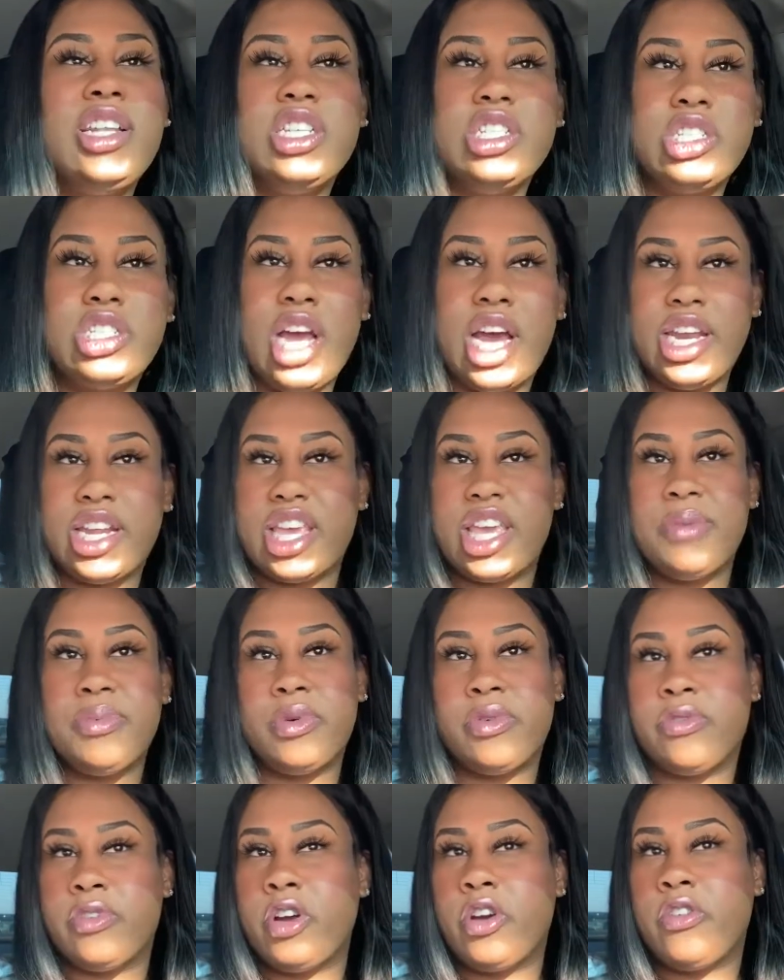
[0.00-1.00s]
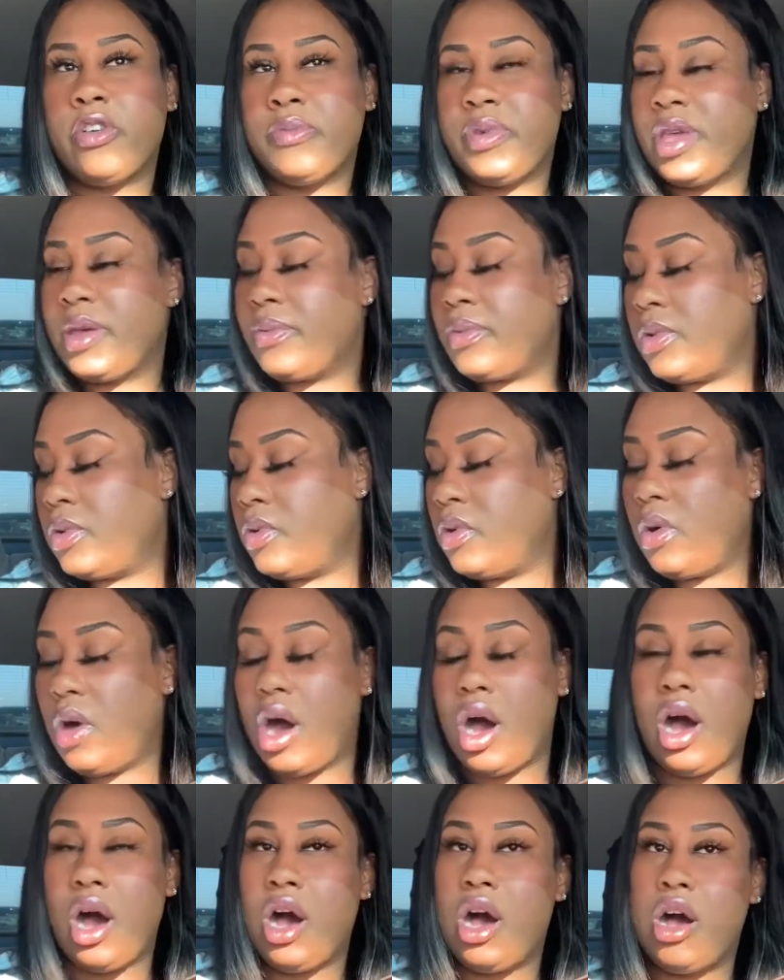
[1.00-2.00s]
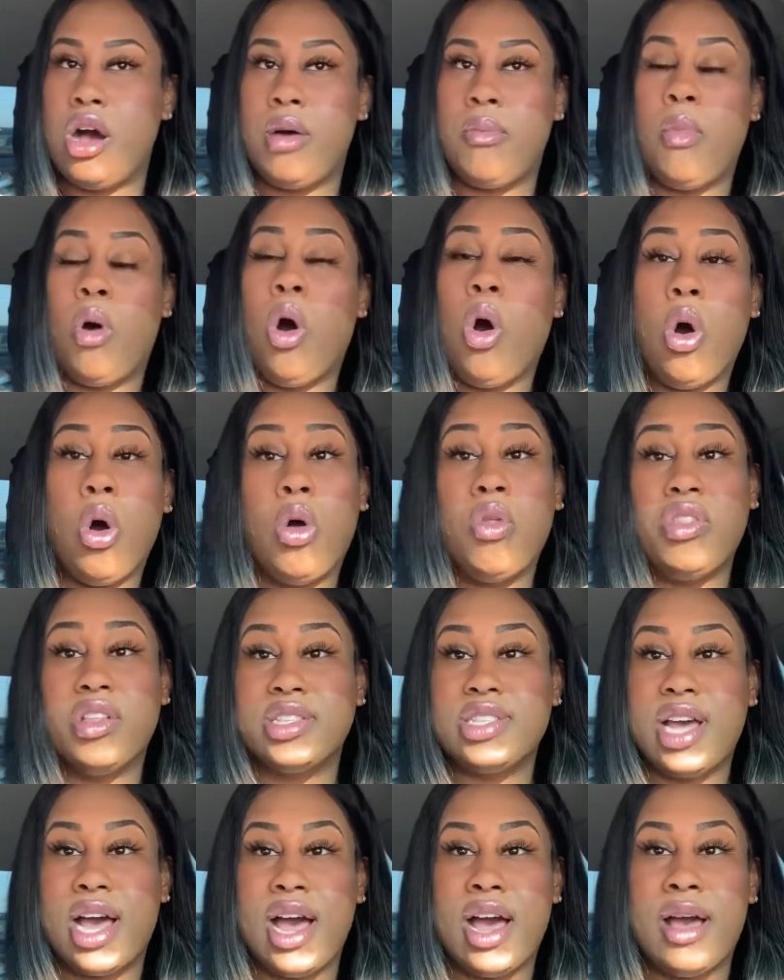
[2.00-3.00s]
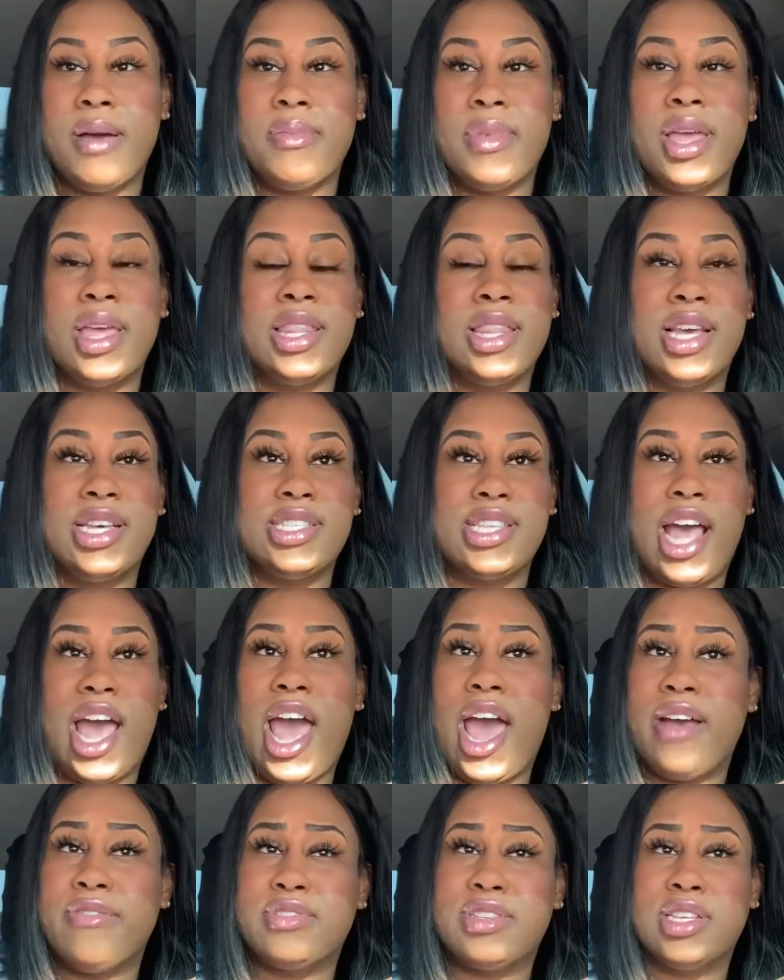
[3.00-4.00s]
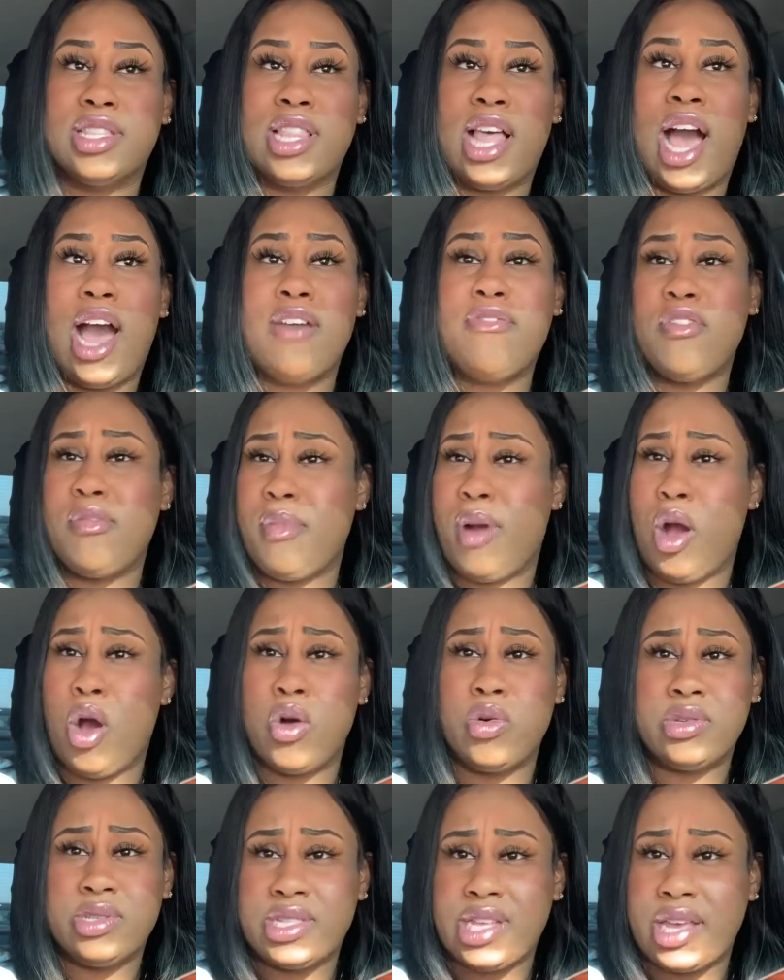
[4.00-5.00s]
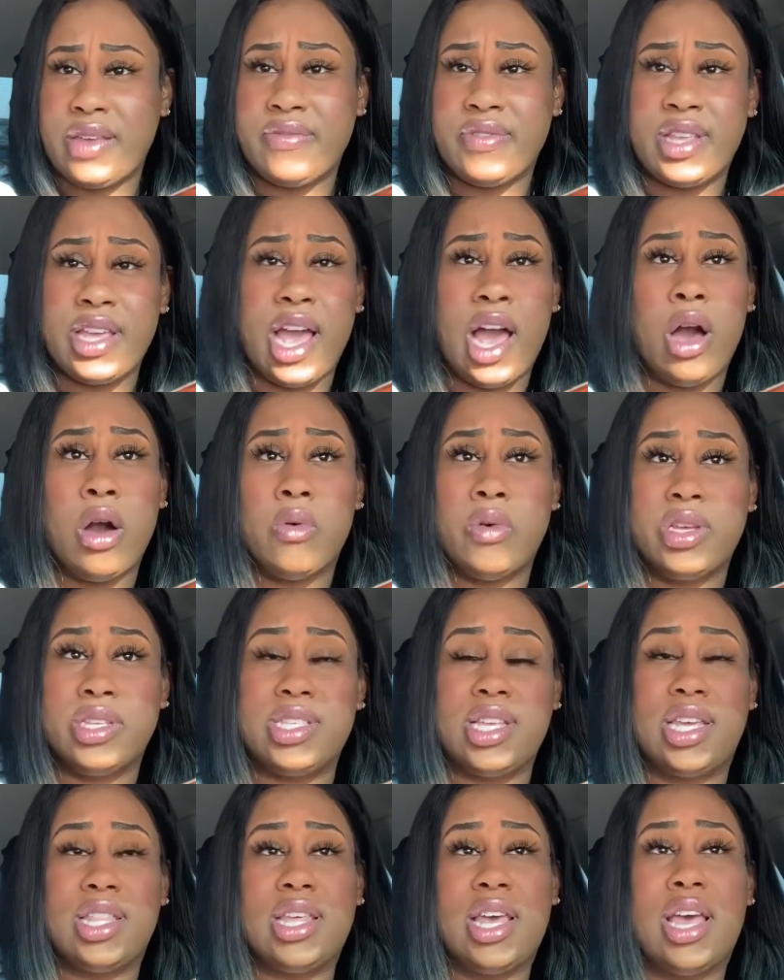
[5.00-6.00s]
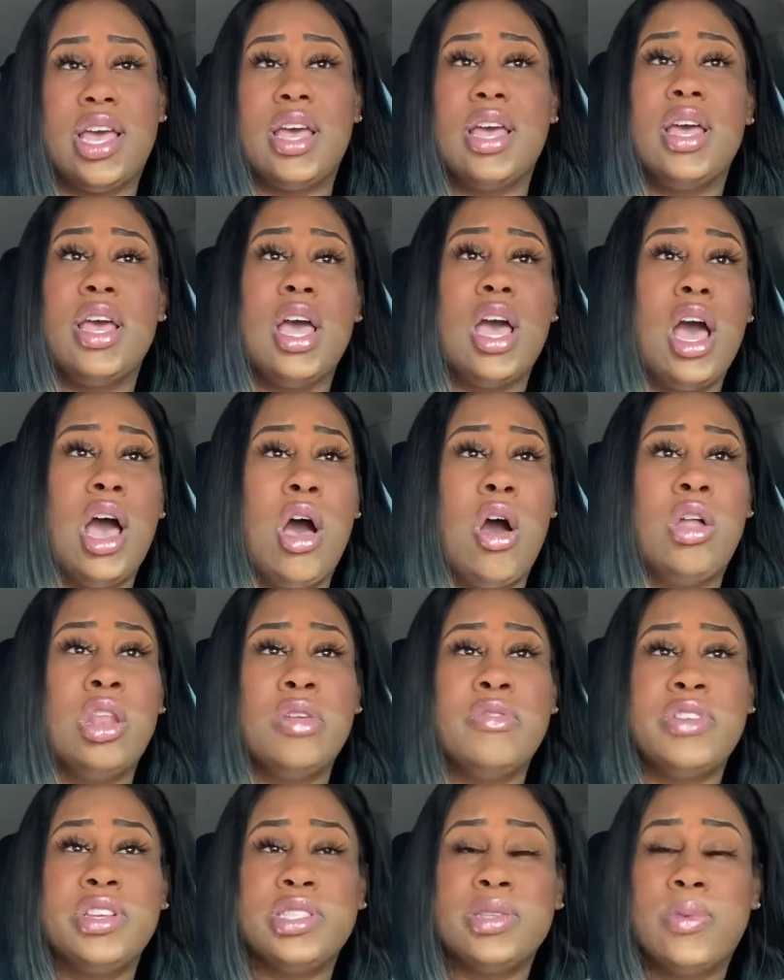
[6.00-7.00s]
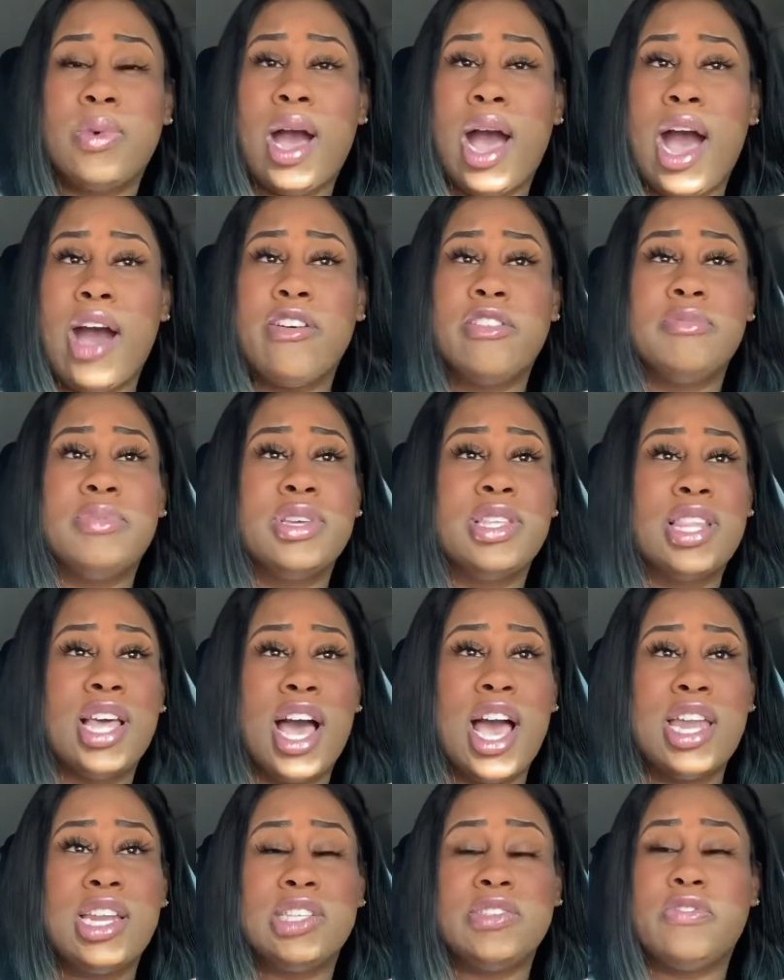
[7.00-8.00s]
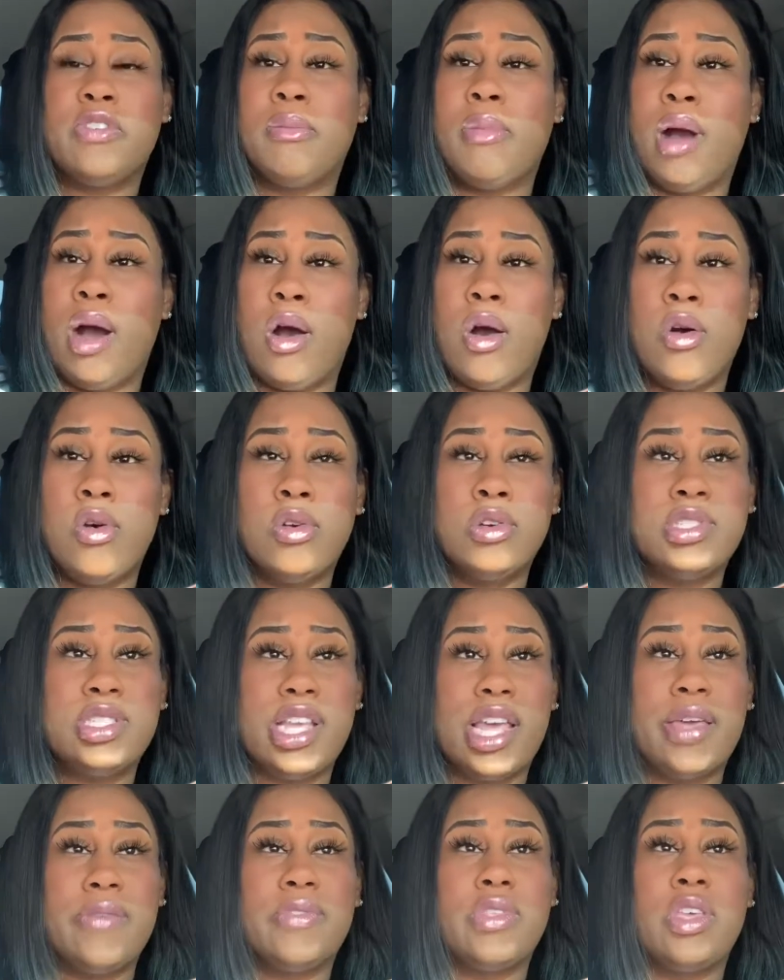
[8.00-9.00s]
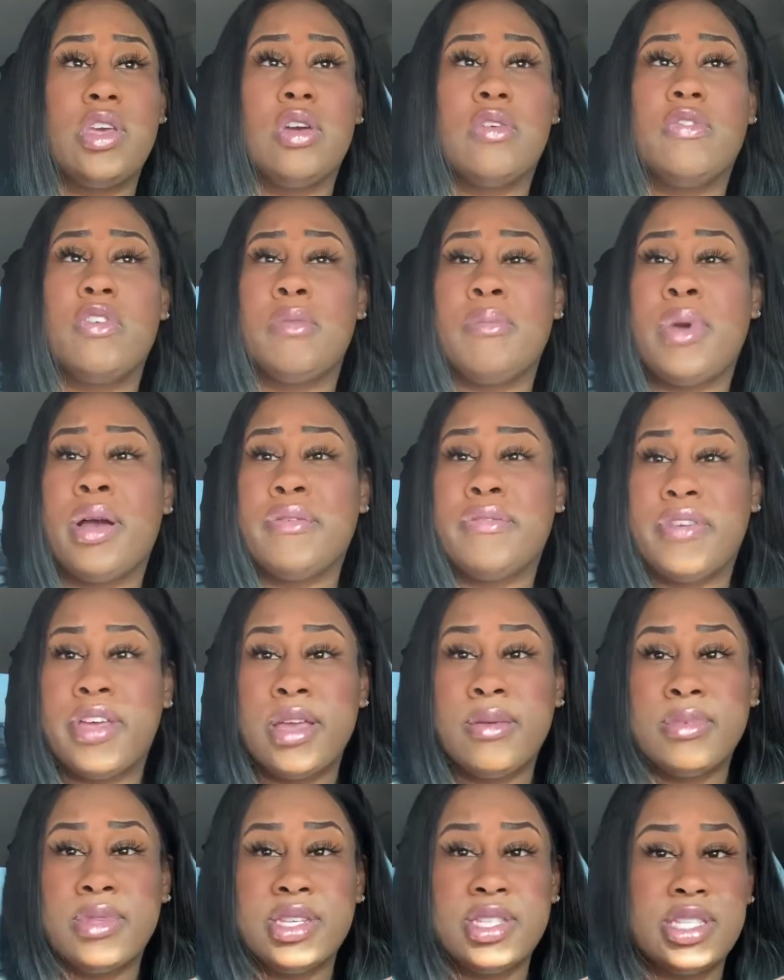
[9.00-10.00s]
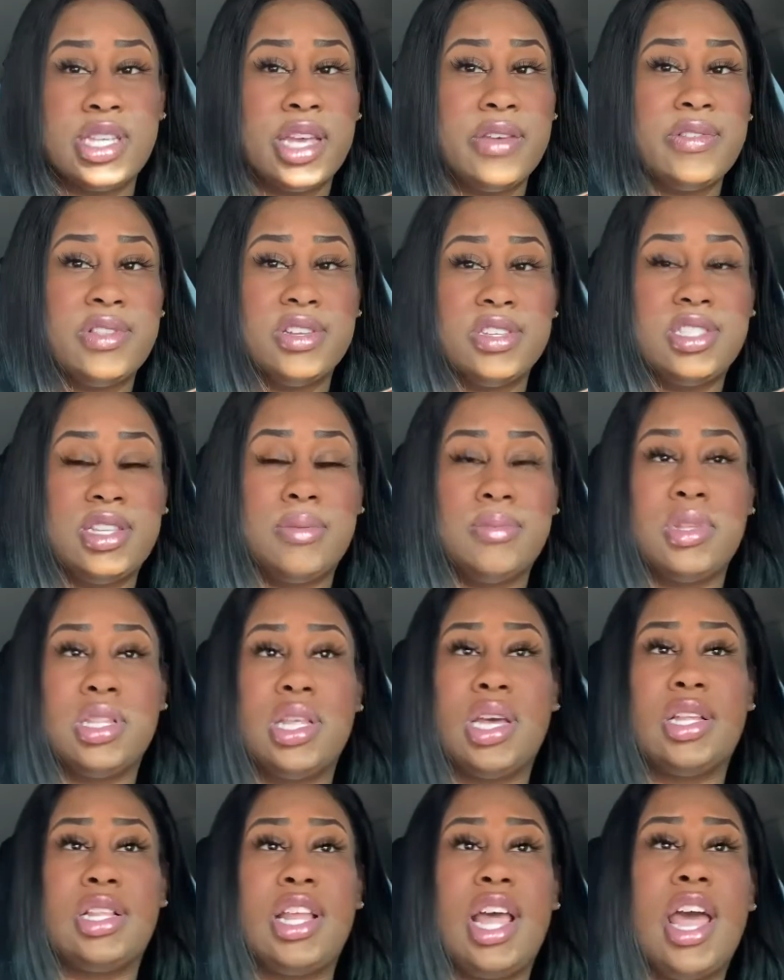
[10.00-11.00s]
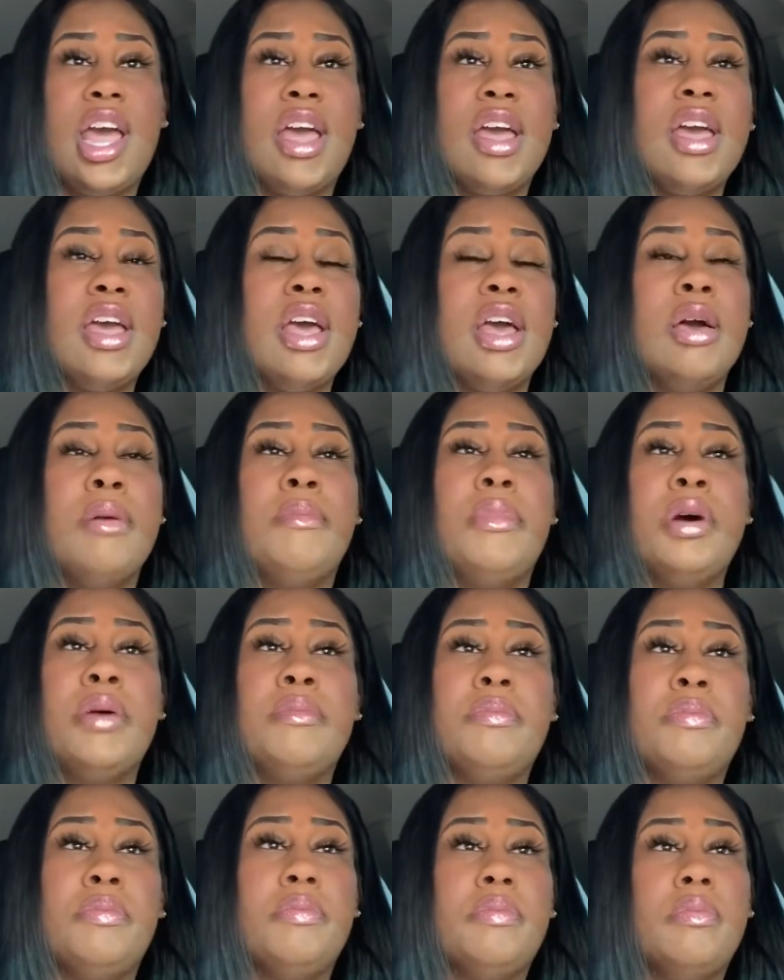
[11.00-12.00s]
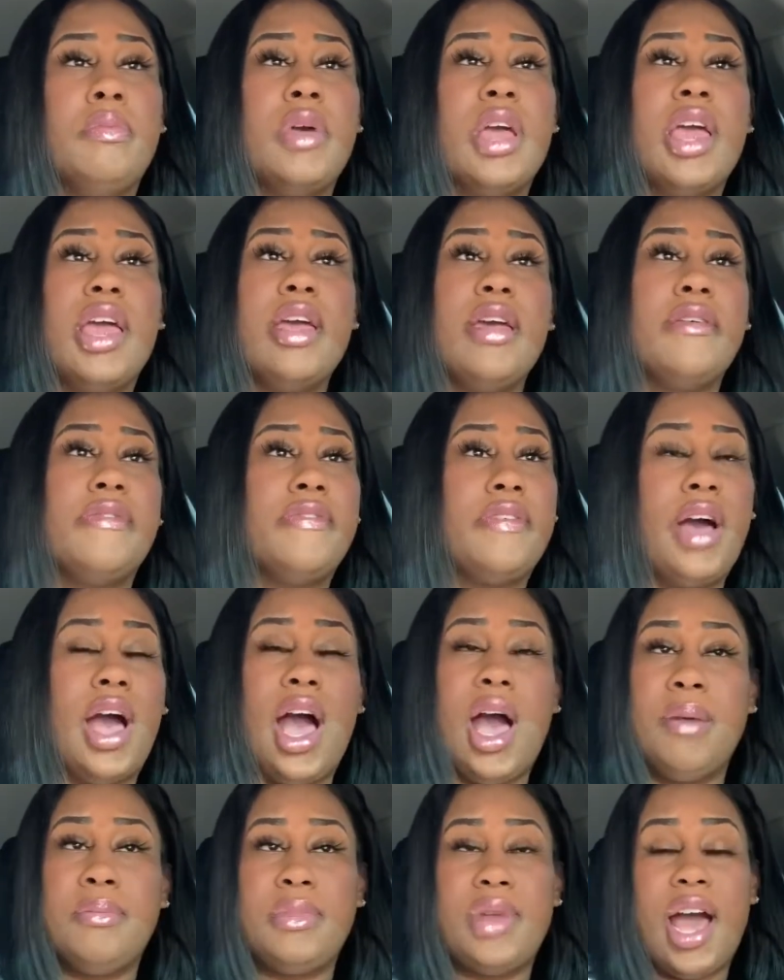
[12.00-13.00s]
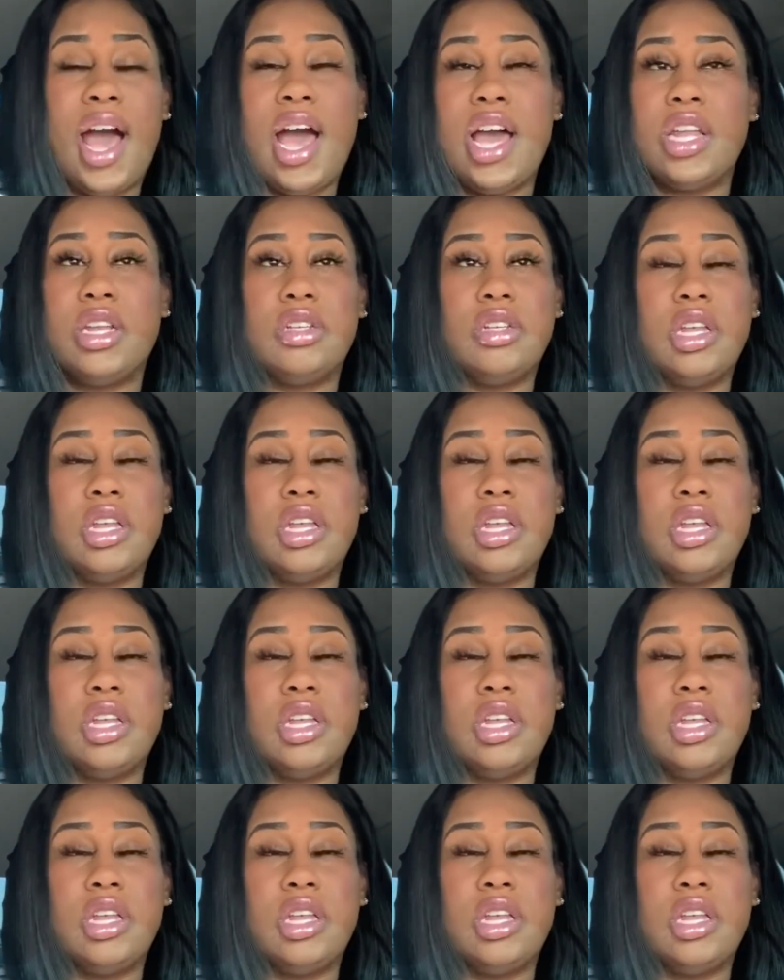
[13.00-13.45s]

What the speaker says: try to keep it real with people all the time, unless I have to lie for my own safety. I always say that. The only reason why I would be lying is for my own safety or for my family's safety or something like that. But if I'm not